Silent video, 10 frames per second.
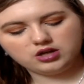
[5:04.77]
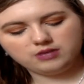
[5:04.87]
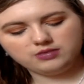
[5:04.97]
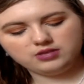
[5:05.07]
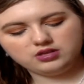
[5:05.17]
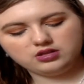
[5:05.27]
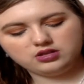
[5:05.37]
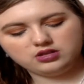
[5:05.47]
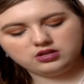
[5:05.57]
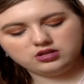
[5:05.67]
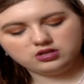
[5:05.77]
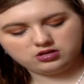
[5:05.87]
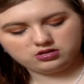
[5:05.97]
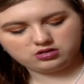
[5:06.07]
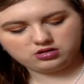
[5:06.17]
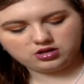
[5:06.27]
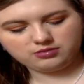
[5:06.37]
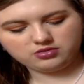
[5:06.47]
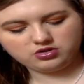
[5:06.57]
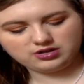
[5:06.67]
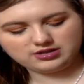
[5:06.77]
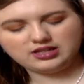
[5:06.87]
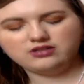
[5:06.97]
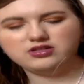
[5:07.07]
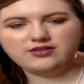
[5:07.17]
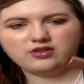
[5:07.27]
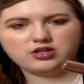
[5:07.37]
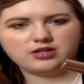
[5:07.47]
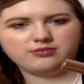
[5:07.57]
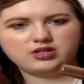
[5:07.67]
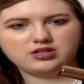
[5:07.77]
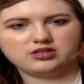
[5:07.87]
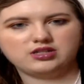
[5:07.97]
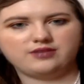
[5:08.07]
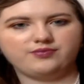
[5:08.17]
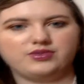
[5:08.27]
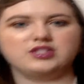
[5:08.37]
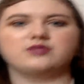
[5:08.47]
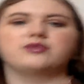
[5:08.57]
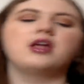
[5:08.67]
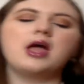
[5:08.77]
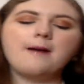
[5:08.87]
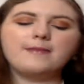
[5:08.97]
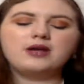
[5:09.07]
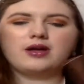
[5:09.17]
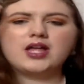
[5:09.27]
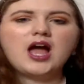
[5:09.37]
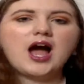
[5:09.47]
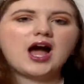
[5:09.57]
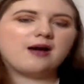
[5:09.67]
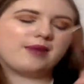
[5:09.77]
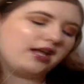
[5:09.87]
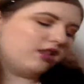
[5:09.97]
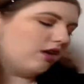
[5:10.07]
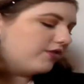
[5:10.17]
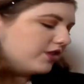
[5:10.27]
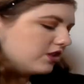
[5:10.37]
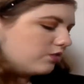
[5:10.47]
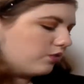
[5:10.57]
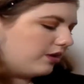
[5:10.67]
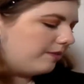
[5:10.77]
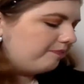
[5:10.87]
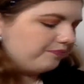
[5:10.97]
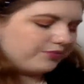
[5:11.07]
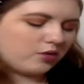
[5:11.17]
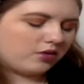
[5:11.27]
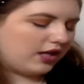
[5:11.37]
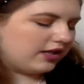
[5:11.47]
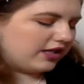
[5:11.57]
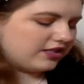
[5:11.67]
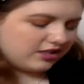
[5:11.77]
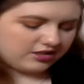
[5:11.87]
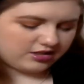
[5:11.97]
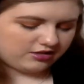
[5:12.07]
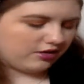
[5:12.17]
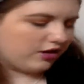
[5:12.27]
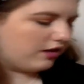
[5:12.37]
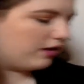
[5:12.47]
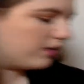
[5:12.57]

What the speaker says: Dominatrix. I always have a hard time pronouncing this one. But anyway, I love this one. What I like to do here,